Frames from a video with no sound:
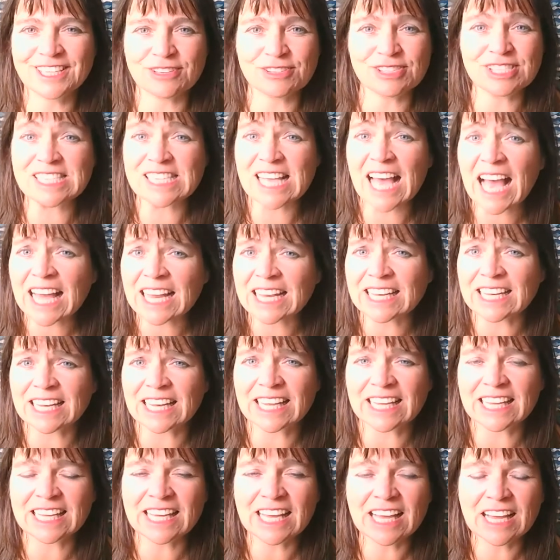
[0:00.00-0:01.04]

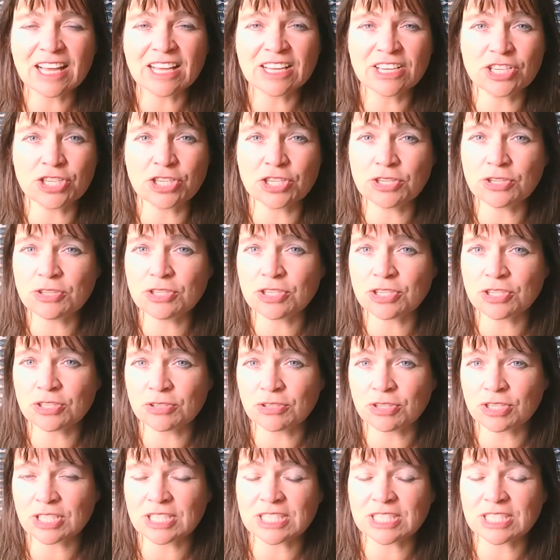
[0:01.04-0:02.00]
Sadly, due to